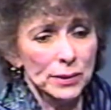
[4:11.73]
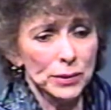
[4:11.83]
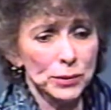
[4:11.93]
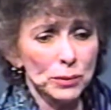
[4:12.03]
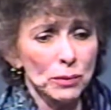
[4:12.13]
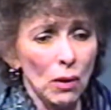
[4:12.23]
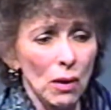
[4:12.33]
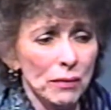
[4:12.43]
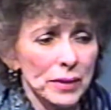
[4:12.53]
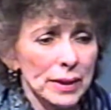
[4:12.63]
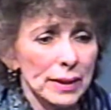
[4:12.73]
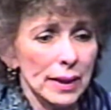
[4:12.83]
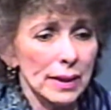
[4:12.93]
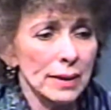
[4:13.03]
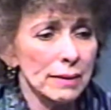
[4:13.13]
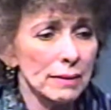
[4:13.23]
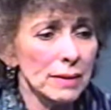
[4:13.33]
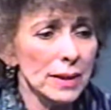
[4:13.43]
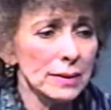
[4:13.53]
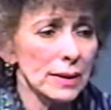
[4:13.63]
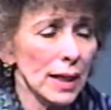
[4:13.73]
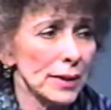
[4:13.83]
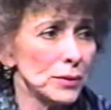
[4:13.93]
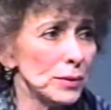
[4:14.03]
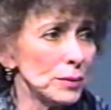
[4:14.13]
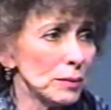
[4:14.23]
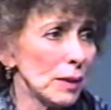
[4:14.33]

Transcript: to do all the uh, things that I do,